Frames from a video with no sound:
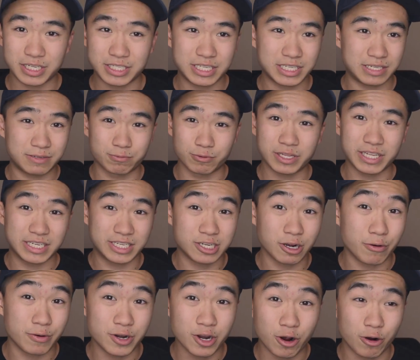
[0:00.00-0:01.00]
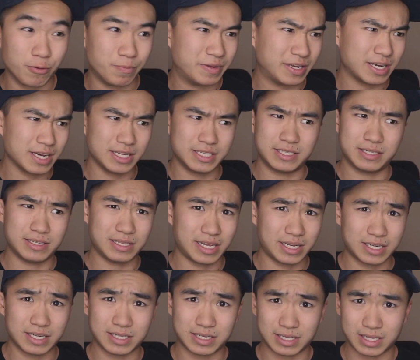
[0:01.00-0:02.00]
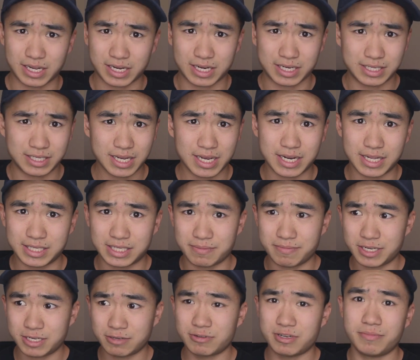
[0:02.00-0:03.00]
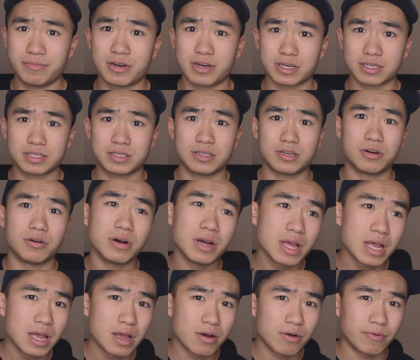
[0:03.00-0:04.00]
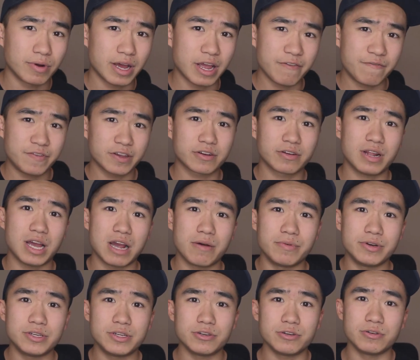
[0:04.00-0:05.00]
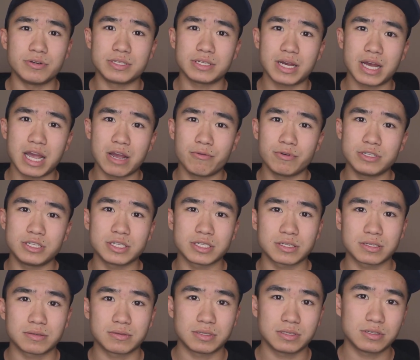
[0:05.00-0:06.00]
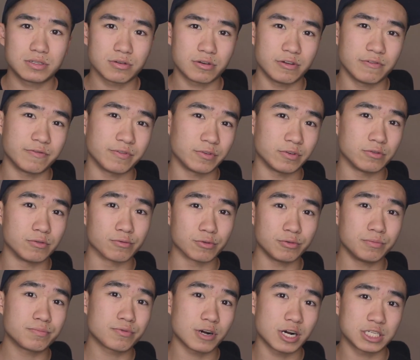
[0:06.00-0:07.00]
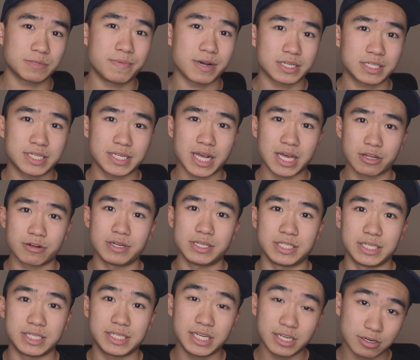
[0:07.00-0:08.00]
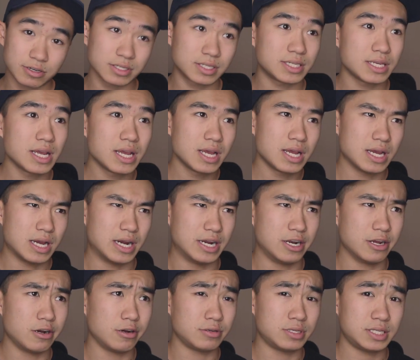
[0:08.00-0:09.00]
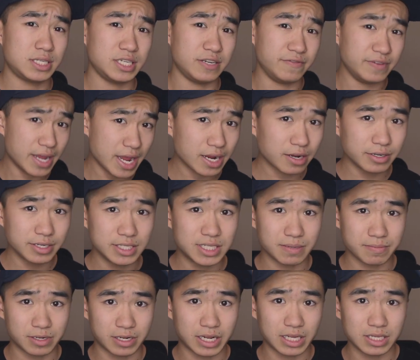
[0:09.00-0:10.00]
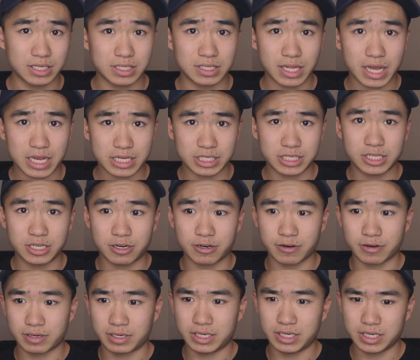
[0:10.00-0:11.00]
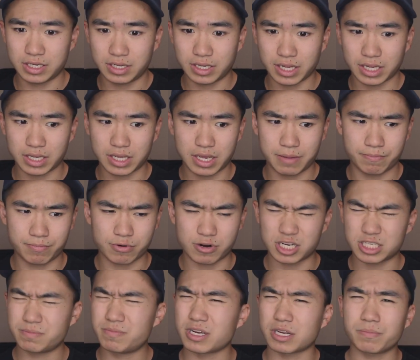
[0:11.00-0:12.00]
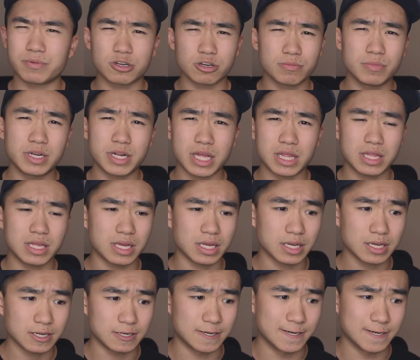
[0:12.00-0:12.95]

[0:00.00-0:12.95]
You just really don't know because, like, like I said, it's a mystery box. So what I figured I would do is I would just sort of group prospects together into tiers. I know Steve Dangle did something like this last year. He did, like, a prospect pyramid, I think.